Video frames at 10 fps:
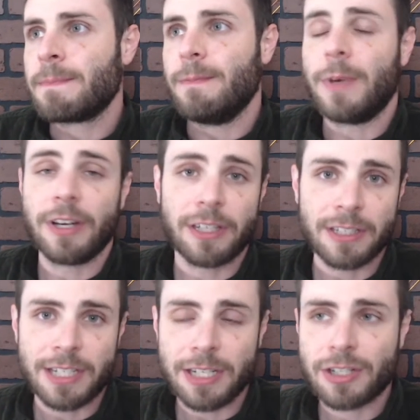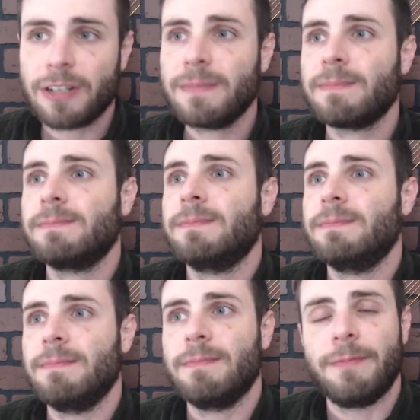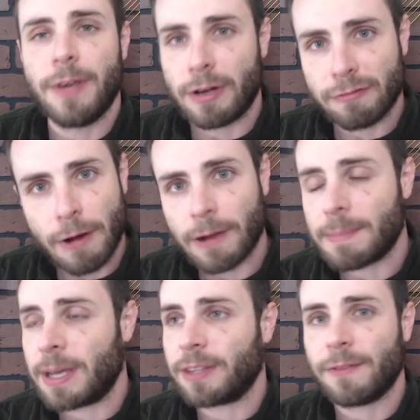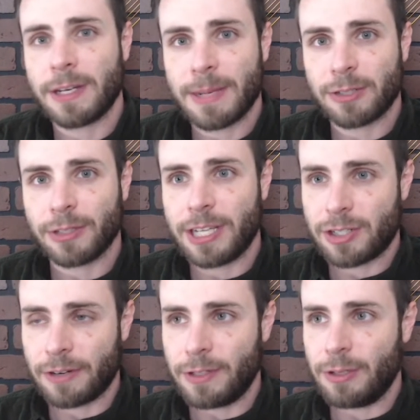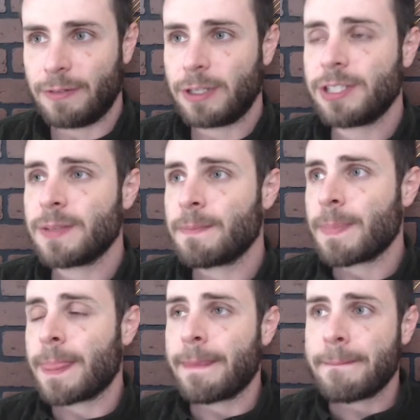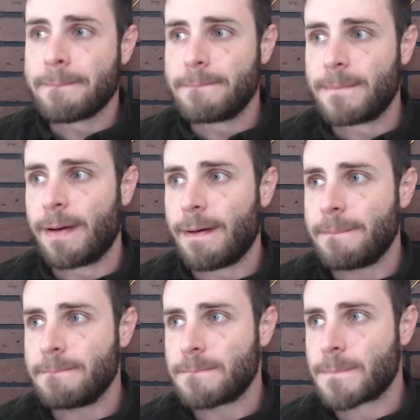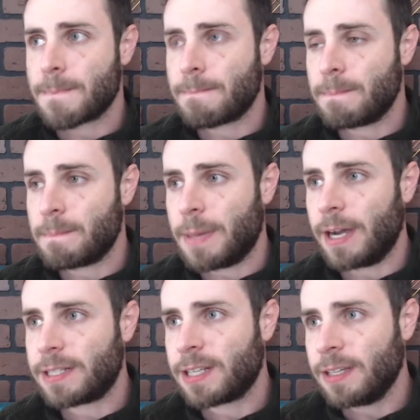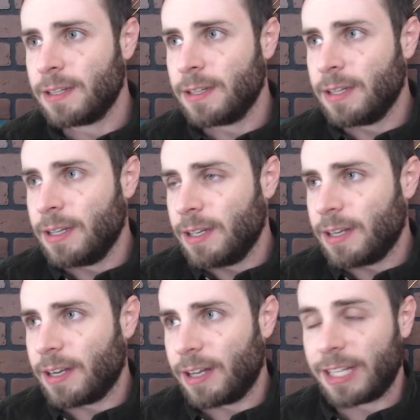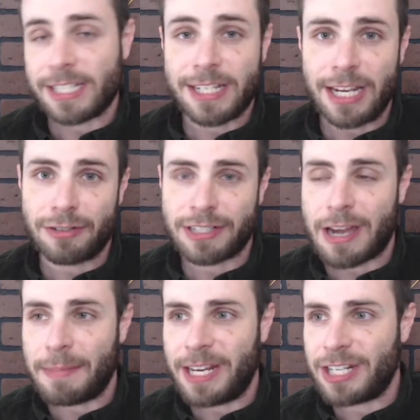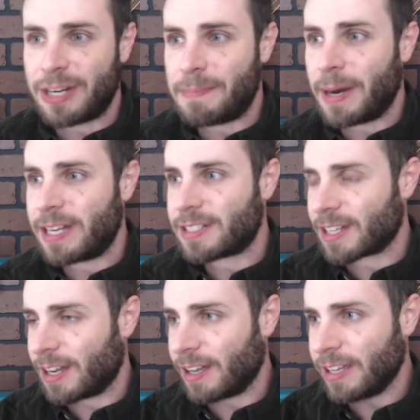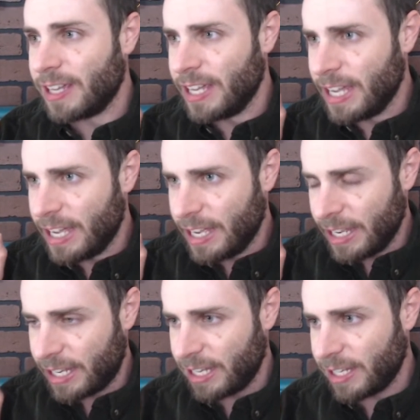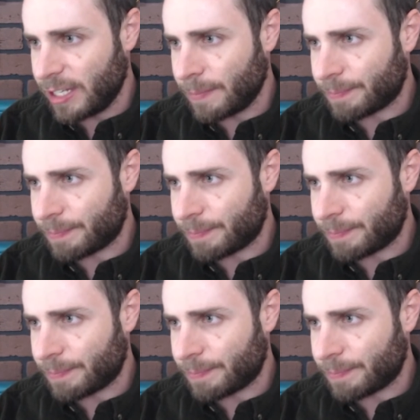very good teacher, very wrong about the fundamental nature of the universe, but that's a dangerous combination. But his